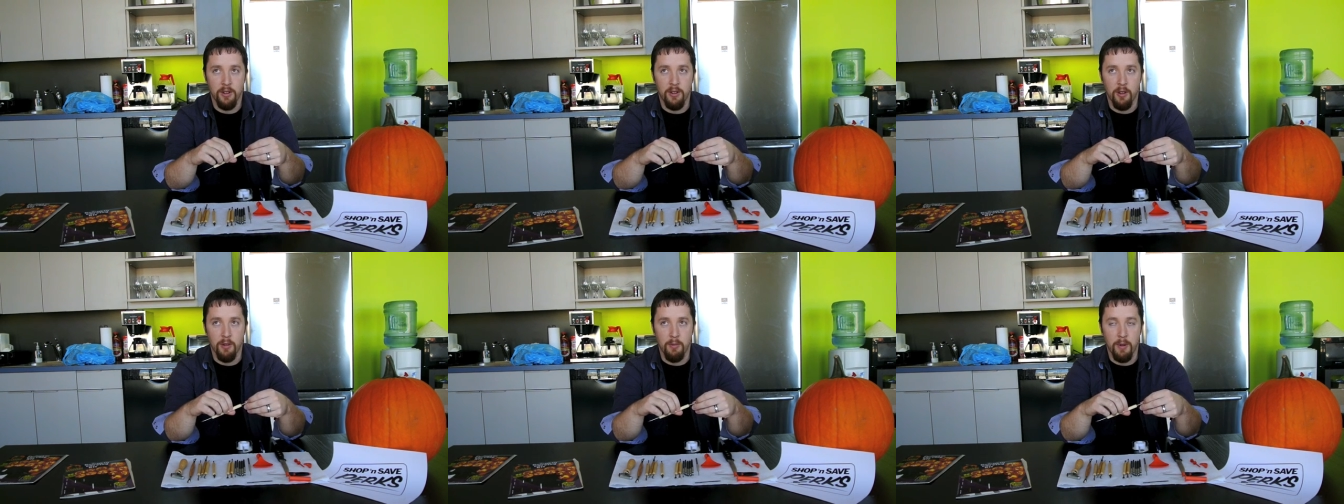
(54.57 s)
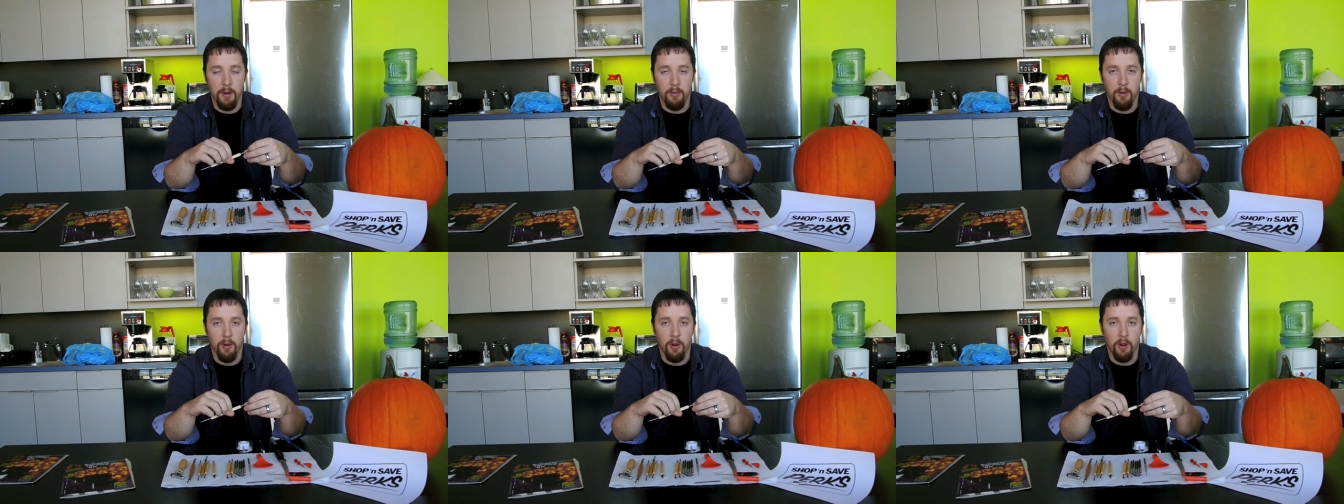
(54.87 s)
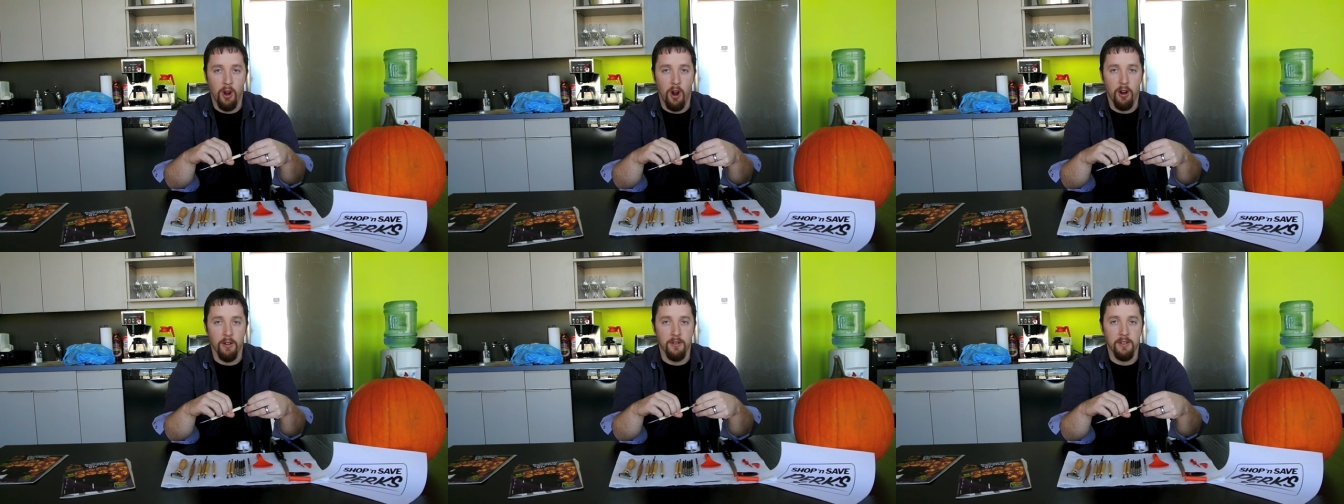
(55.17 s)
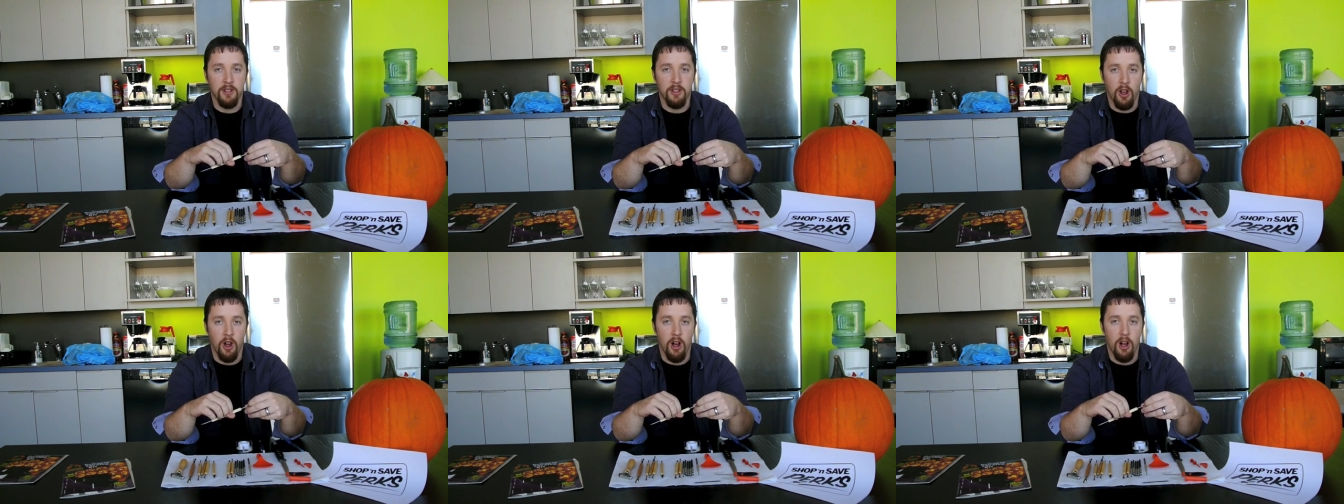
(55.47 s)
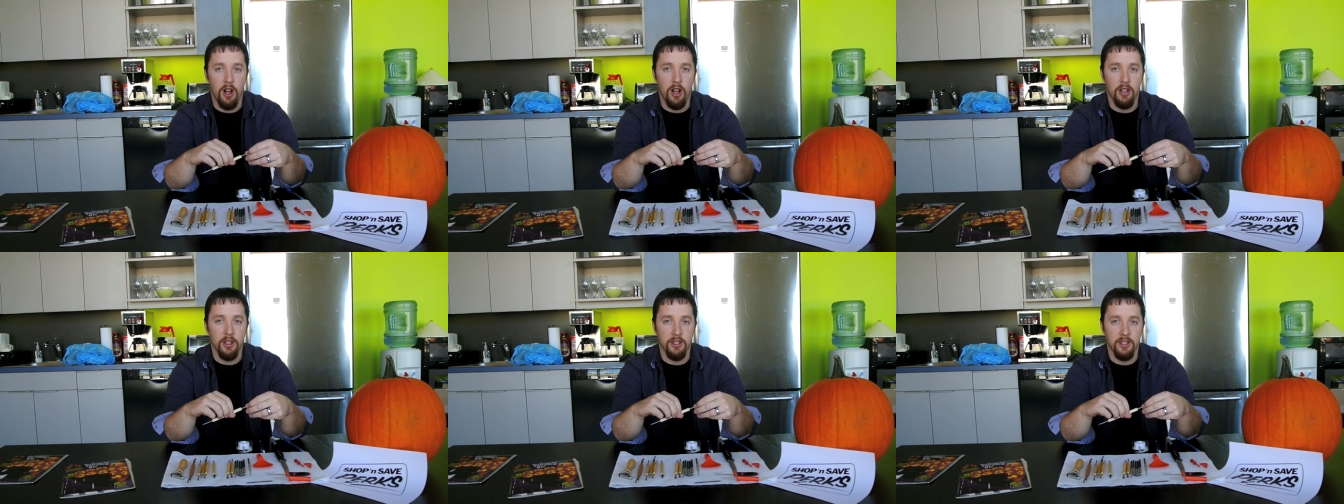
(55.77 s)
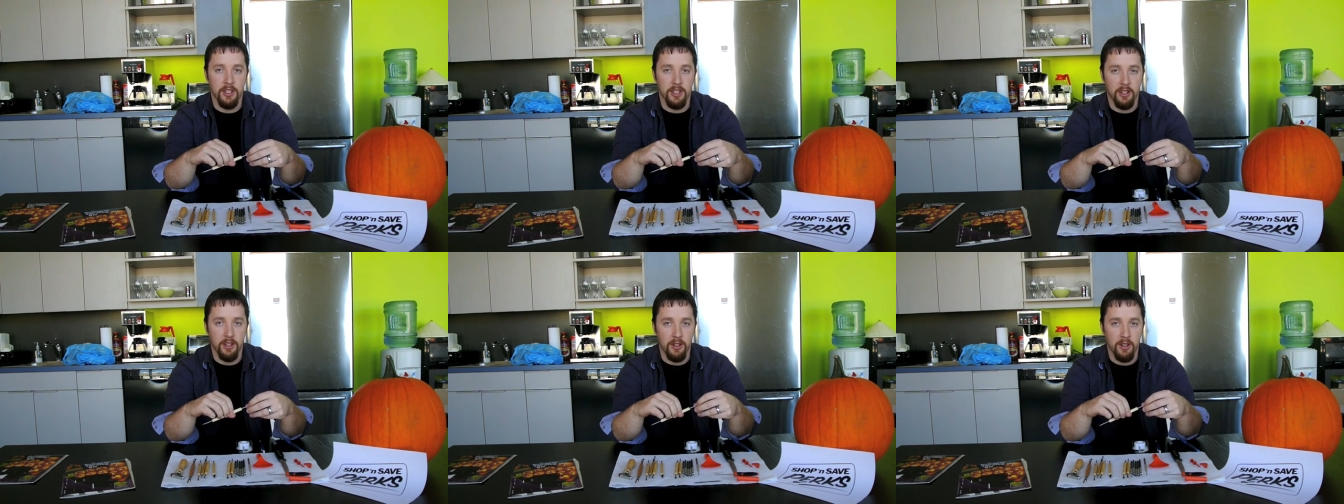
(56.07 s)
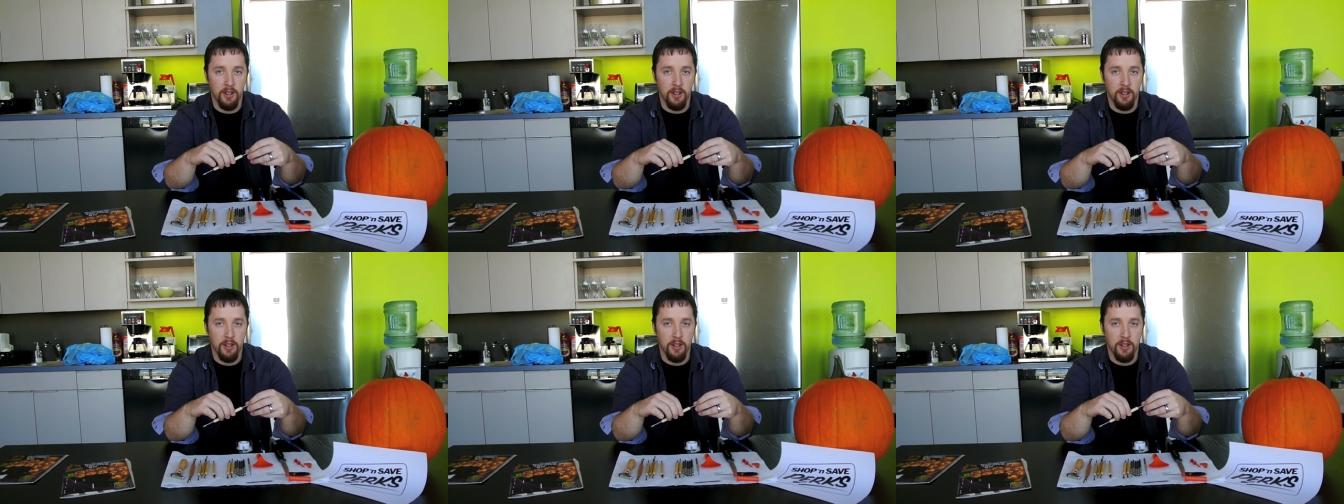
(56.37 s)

those people carve skulls and